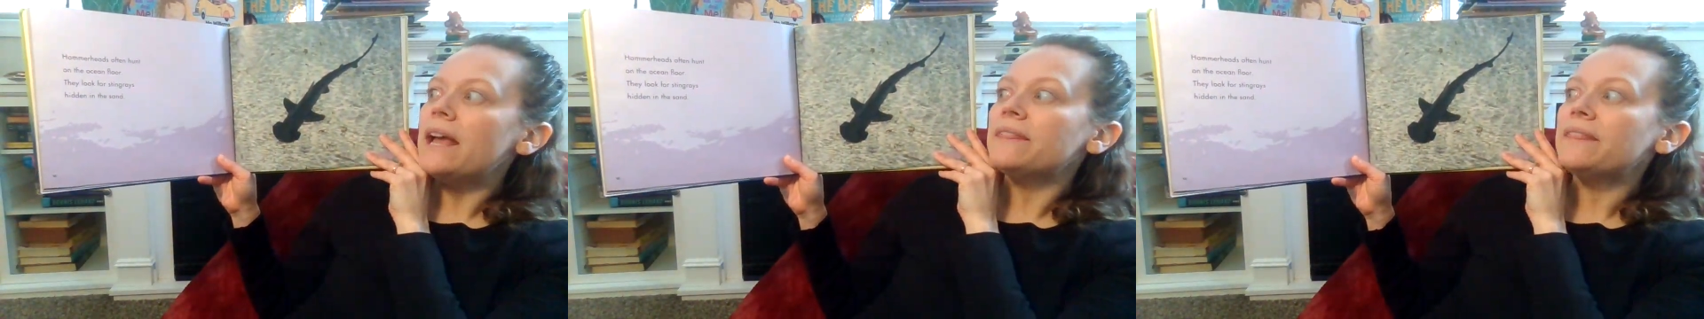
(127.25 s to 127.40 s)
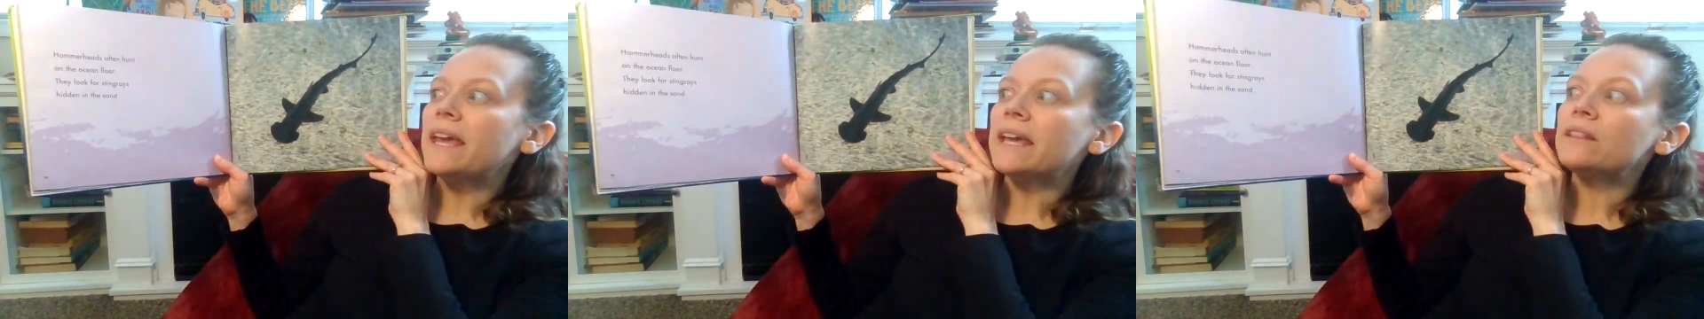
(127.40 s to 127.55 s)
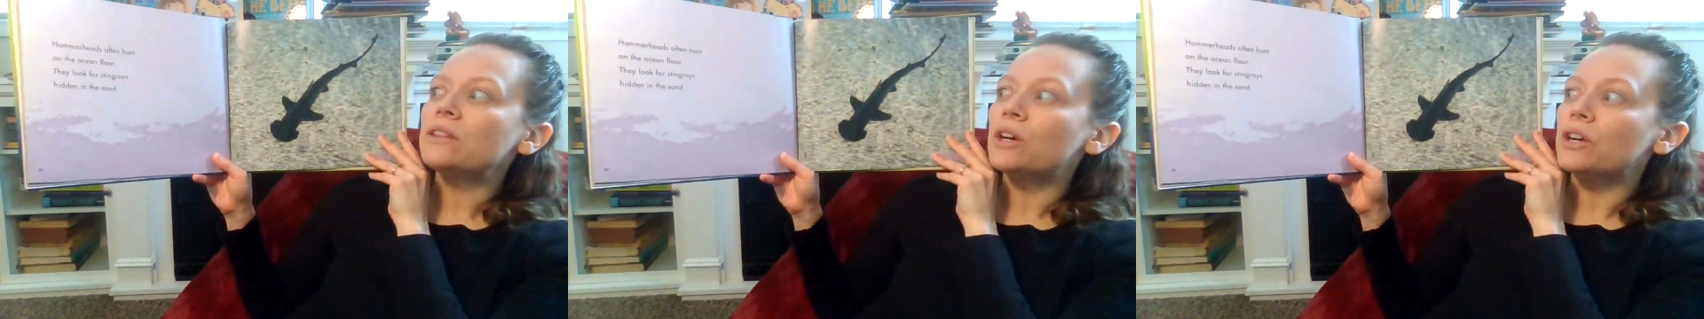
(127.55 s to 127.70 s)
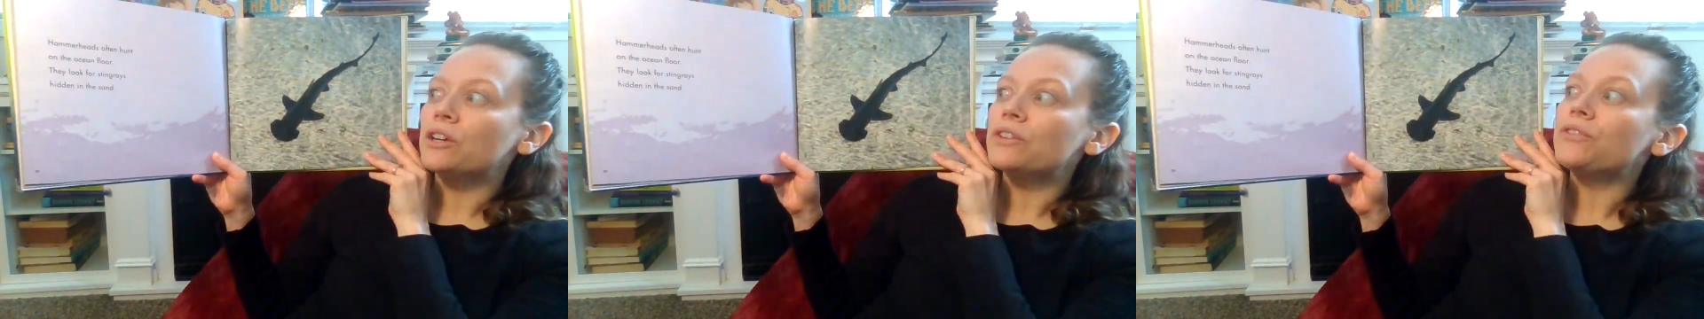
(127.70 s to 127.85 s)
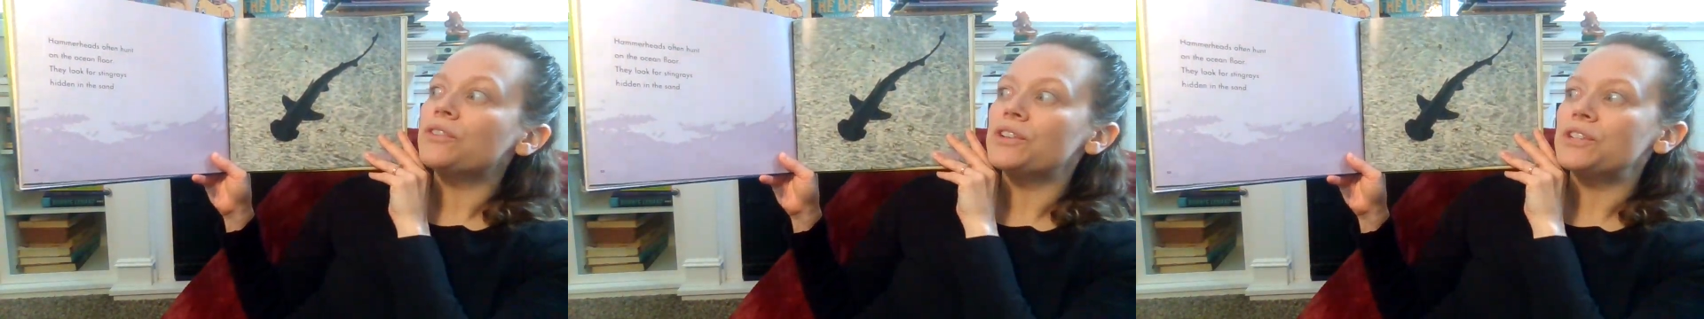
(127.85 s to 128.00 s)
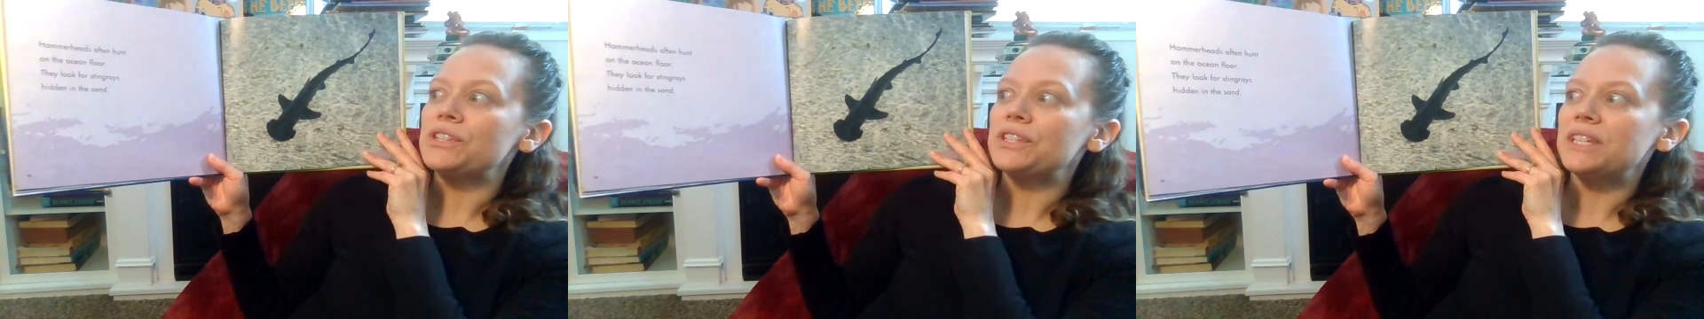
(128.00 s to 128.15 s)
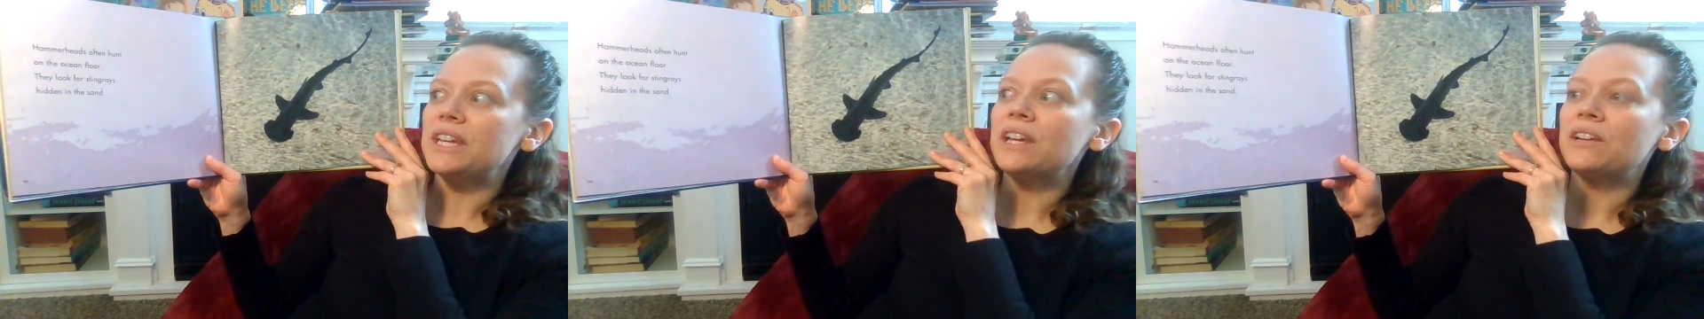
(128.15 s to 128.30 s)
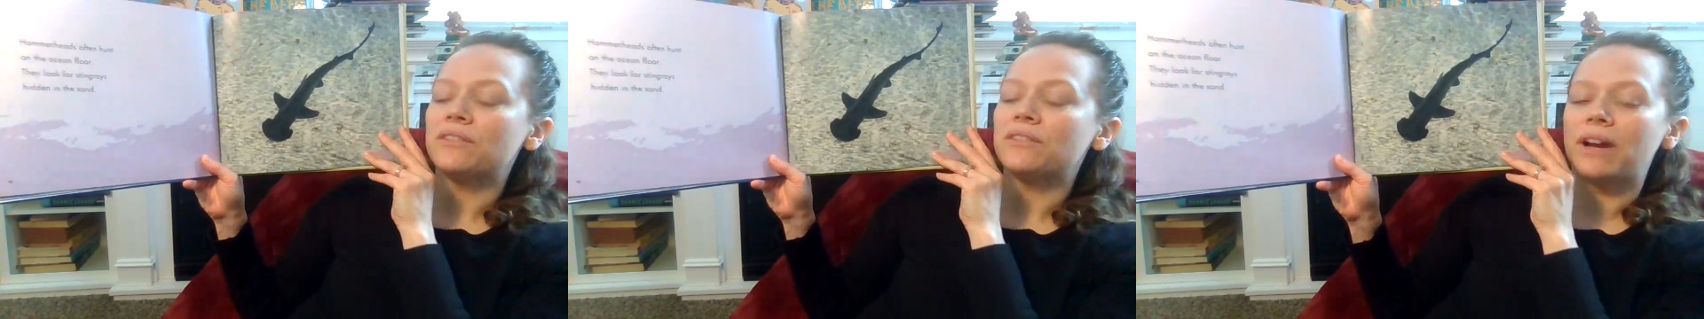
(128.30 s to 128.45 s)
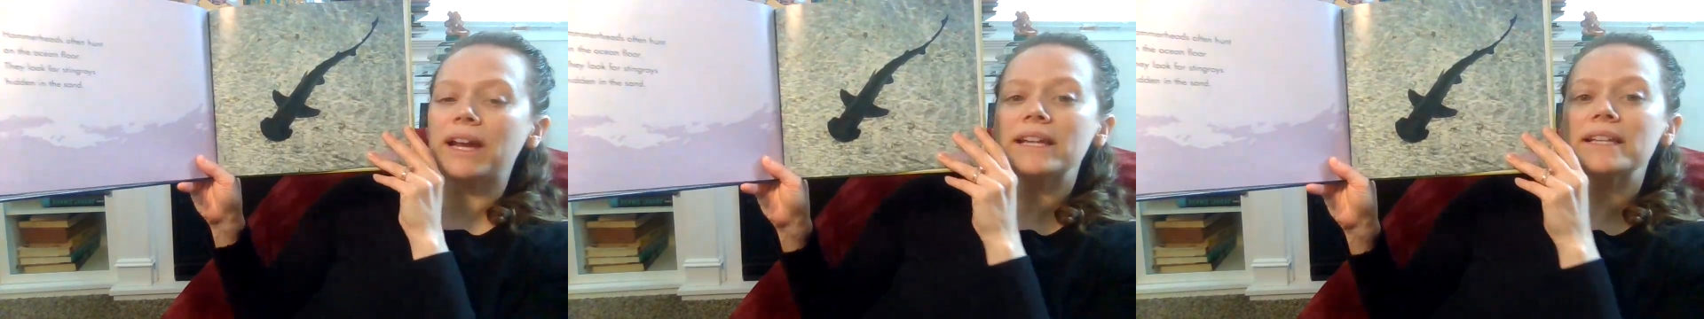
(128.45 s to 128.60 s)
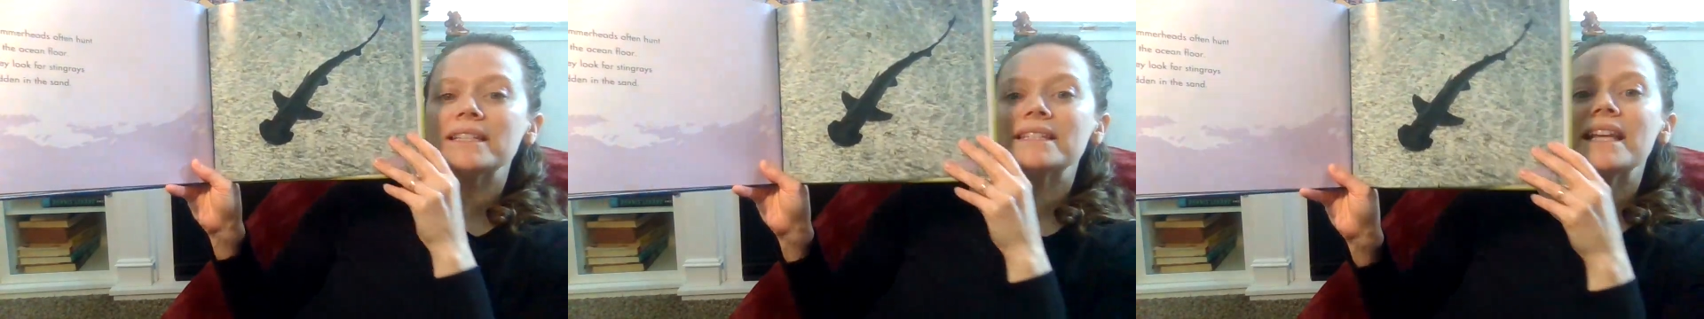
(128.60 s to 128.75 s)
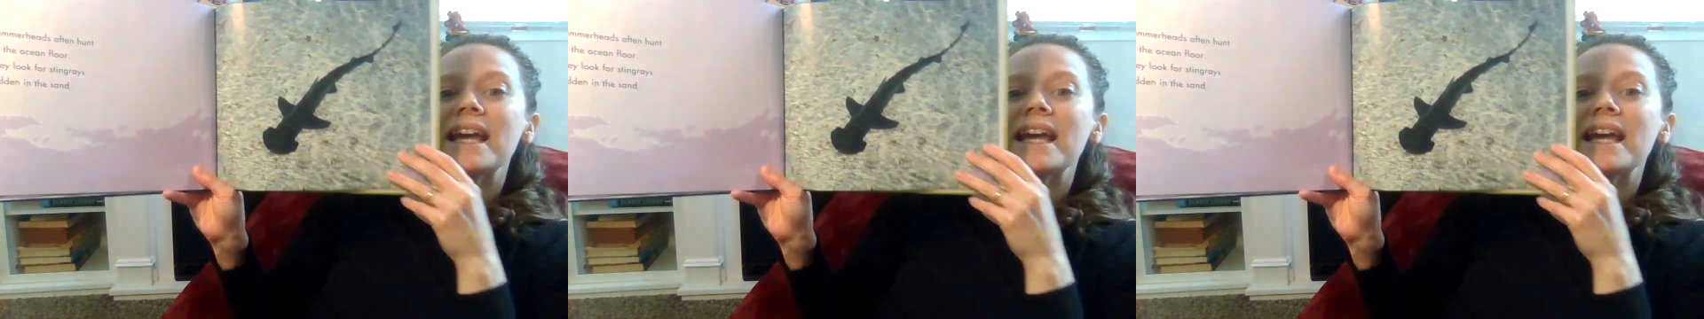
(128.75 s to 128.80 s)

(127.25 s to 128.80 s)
They look for stingrays